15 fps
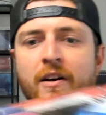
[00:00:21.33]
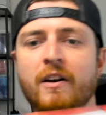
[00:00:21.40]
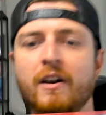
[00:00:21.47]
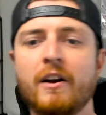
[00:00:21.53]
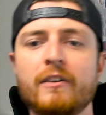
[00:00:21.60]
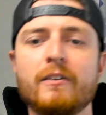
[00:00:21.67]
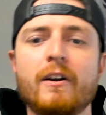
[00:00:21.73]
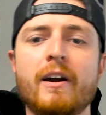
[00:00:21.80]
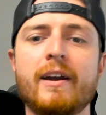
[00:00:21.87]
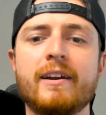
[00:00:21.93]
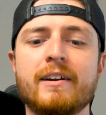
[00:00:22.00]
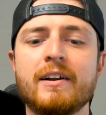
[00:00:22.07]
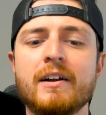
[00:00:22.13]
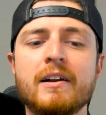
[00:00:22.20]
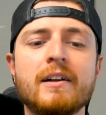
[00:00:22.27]
All right,
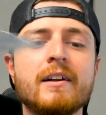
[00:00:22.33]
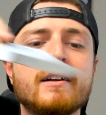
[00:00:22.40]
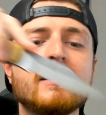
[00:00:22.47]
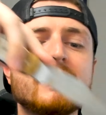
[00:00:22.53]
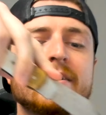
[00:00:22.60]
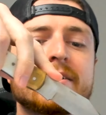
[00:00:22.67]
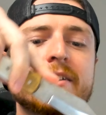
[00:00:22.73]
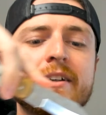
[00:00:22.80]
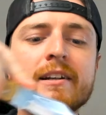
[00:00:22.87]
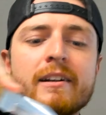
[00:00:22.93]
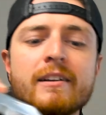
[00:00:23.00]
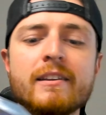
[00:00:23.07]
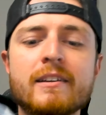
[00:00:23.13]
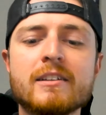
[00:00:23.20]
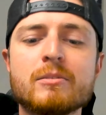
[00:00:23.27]
let's get
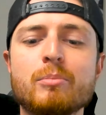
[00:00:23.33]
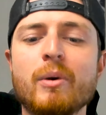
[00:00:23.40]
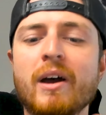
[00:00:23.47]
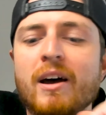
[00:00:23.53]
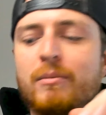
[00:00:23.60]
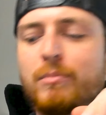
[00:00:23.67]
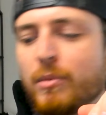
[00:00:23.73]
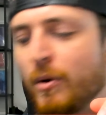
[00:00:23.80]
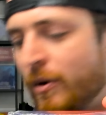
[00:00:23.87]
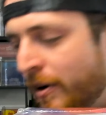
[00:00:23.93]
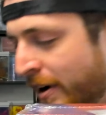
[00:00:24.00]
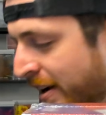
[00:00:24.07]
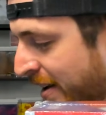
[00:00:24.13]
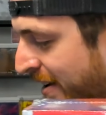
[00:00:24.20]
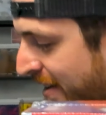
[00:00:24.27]
into this bad
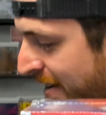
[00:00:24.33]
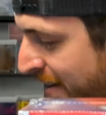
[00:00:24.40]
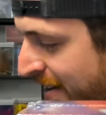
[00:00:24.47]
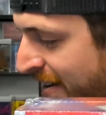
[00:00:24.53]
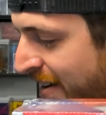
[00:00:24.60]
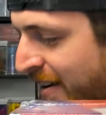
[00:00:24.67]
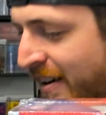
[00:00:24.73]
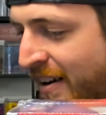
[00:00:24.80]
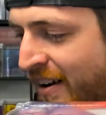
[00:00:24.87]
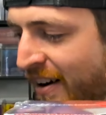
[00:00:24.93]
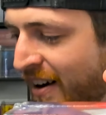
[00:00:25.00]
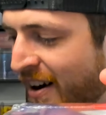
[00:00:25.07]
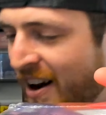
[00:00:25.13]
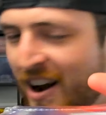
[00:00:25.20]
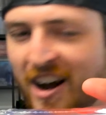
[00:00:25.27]
boy.
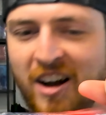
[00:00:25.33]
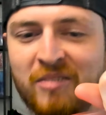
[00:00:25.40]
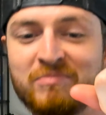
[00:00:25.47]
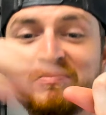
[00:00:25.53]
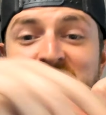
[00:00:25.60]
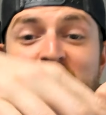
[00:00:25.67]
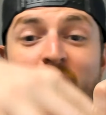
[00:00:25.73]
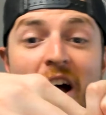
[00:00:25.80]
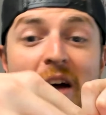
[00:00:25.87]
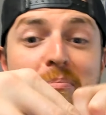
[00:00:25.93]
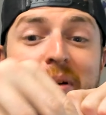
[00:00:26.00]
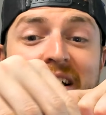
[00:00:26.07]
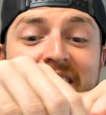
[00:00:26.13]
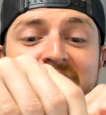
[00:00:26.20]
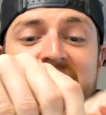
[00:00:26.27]
Uh, so I
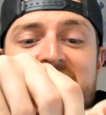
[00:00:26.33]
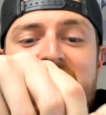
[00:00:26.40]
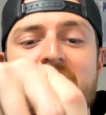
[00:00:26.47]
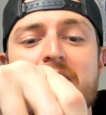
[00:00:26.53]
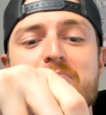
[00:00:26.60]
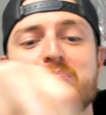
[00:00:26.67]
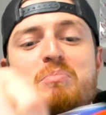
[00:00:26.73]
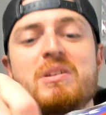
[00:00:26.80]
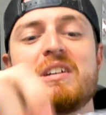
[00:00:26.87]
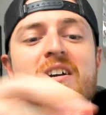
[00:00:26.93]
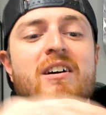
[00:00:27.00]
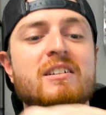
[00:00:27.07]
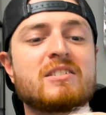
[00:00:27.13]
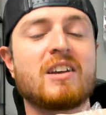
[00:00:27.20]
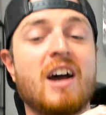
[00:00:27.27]
picked these up
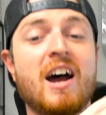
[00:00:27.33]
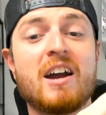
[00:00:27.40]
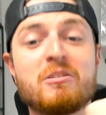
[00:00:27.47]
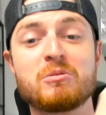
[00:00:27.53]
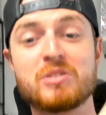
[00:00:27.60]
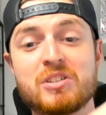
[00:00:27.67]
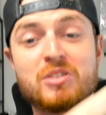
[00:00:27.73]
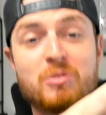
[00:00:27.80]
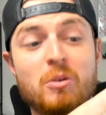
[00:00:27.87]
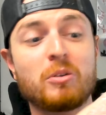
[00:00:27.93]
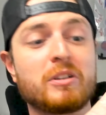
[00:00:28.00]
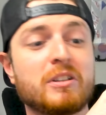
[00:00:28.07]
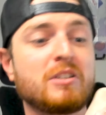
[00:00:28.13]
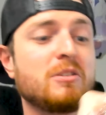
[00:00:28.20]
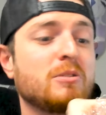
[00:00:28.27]
because I was
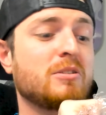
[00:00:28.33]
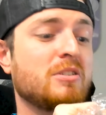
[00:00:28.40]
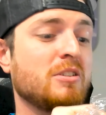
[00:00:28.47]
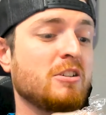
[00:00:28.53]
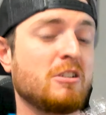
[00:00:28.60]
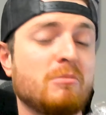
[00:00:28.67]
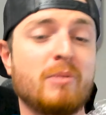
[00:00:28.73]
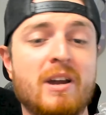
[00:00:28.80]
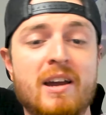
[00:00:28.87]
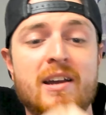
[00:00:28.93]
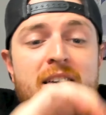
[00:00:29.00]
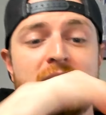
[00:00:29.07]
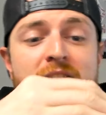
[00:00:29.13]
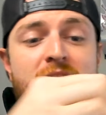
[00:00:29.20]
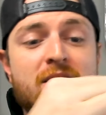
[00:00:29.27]
scrolling YouTube
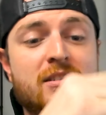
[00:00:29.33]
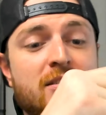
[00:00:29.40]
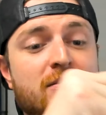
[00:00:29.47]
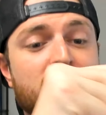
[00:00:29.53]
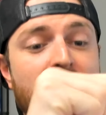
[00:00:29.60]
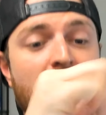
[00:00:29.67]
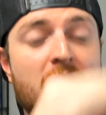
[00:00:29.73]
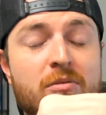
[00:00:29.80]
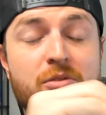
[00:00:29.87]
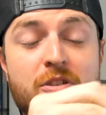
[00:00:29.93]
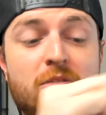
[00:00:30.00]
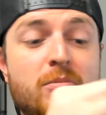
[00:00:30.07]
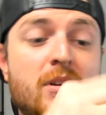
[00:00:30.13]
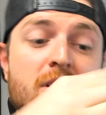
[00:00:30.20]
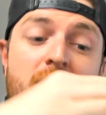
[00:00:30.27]
as I'm
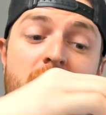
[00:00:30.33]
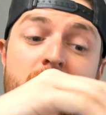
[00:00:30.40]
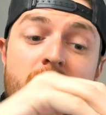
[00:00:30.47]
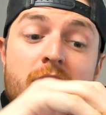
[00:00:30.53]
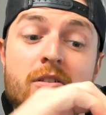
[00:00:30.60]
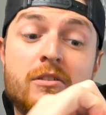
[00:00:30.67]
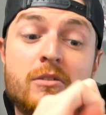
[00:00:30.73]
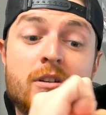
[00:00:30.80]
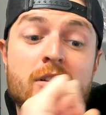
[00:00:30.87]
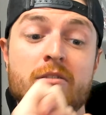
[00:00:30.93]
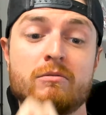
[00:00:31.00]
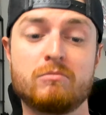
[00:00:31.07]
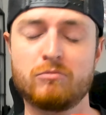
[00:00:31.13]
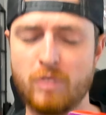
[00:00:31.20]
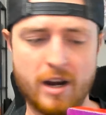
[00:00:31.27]
sure many of you are doing
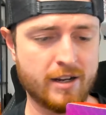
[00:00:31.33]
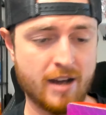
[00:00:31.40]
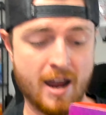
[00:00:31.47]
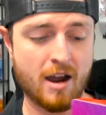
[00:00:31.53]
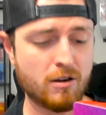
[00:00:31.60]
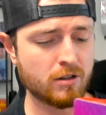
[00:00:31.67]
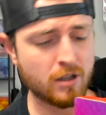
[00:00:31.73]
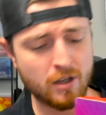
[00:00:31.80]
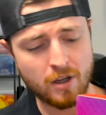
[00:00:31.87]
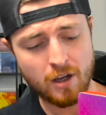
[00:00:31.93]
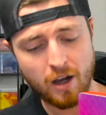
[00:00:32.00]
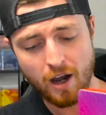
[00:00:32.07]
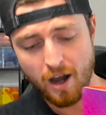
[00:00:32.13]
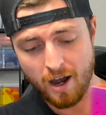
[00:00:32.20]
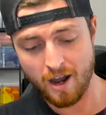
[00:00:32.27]
right now.
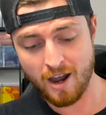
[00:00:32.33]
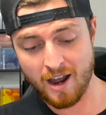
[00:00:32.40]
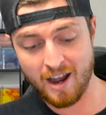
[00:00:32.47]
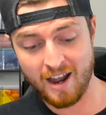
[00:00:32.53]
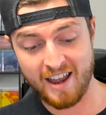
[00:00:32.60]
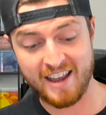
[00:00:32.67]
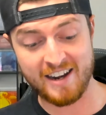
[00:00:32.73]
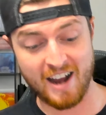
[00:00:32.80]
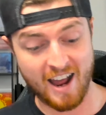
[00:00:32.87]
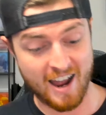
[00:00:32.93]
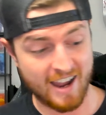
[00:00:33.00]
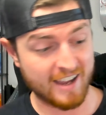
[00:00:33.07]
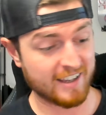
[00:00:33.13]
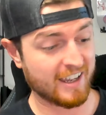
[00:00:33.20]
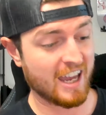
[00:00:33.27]
Uh, and
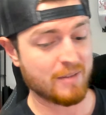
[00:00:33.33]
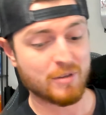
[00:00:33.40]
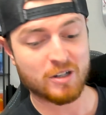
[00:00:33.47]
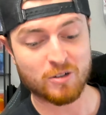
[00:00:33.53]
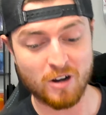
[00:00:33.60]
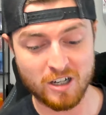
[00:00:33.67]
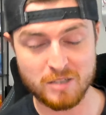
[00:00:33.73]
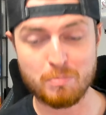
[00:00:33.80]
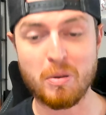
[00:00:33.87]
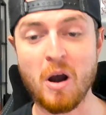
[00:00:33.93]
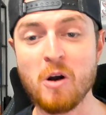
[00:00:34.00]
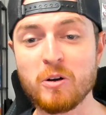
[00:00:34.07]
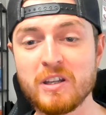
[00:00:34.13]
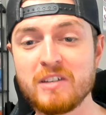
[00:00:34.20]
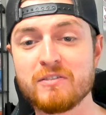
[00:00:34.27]
I came across
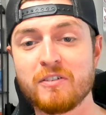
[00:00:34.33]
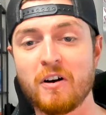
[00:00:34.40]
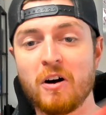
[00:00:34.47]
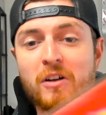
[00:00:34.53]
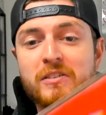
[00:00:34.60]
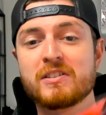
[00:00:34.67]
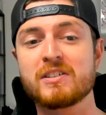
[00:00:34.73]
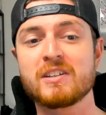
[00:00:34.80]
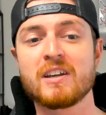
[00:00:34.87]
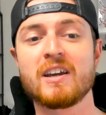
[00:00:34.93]
Vault,